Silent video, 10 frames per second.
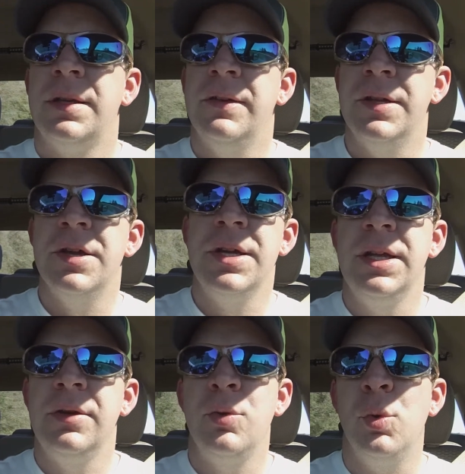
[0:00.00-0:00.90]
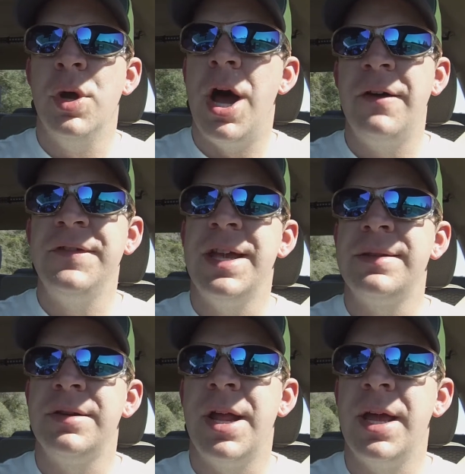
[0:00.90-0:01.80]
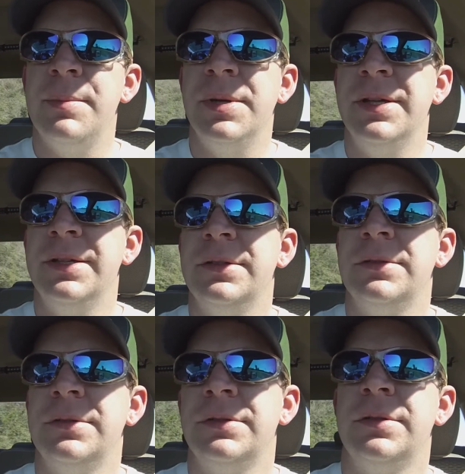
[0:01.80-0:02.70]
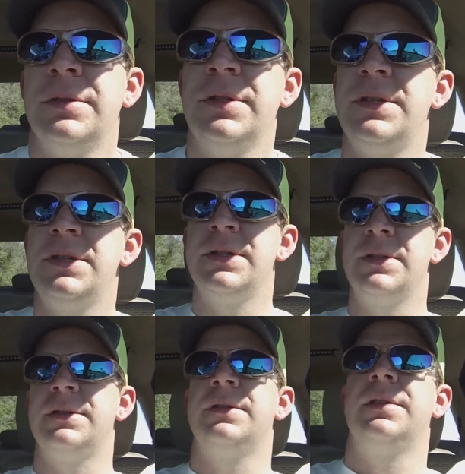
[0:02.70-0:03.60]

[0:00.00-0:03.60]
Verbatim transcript: even though it cooled off yesterday, but it's